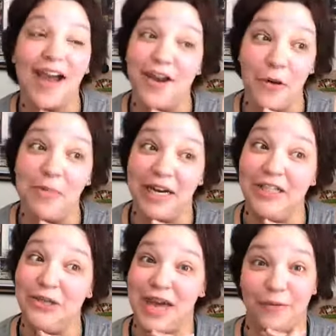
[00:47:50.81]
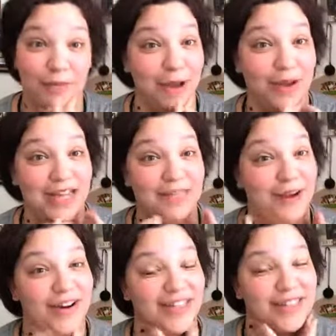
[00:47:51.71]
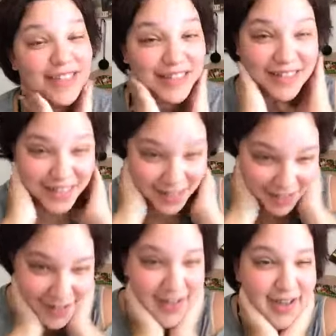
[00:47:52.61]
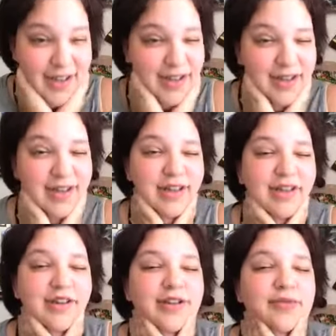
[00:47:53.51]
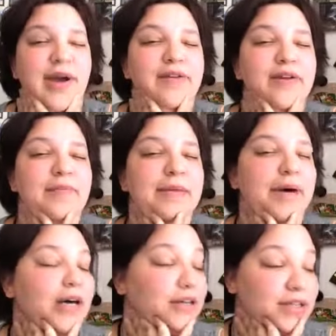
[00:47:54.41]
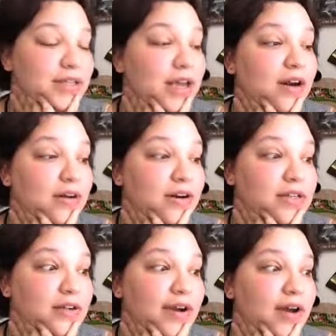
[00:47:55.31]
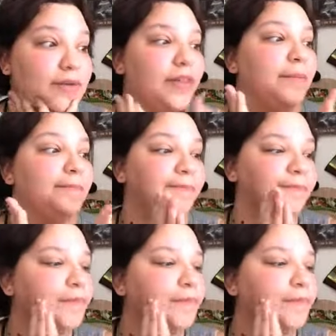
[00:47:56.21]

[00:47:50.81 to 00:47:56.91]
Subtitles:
I know I'm going to do that with my raspberries because they're surrounded by bugs. I don't know what's going on with them.